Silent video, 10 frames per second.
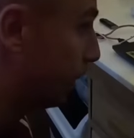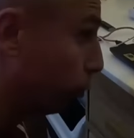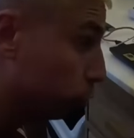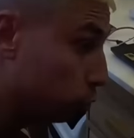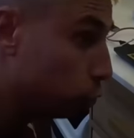I
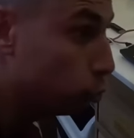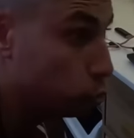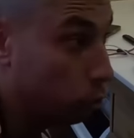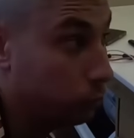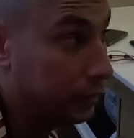want to do
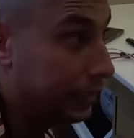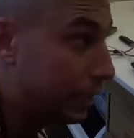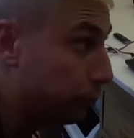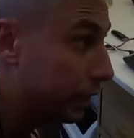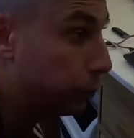something
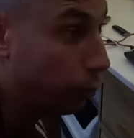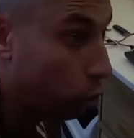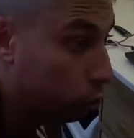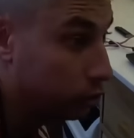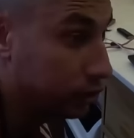like make
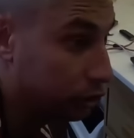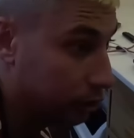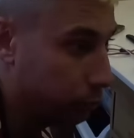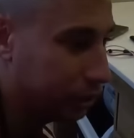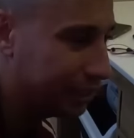parties and
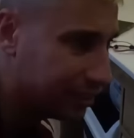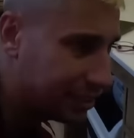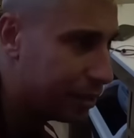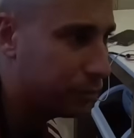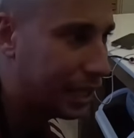shit, but at the
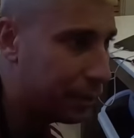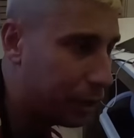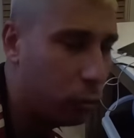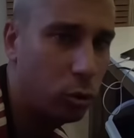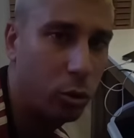same time,
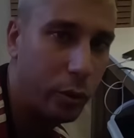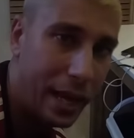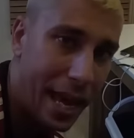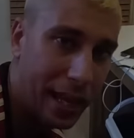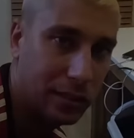I want to
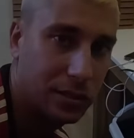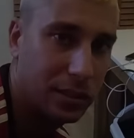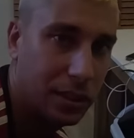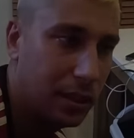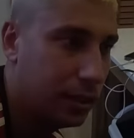relax.
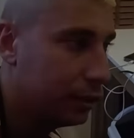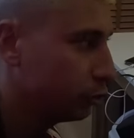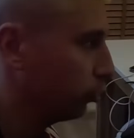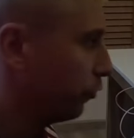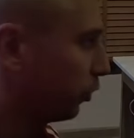
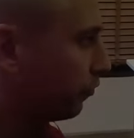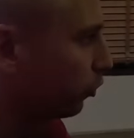So for the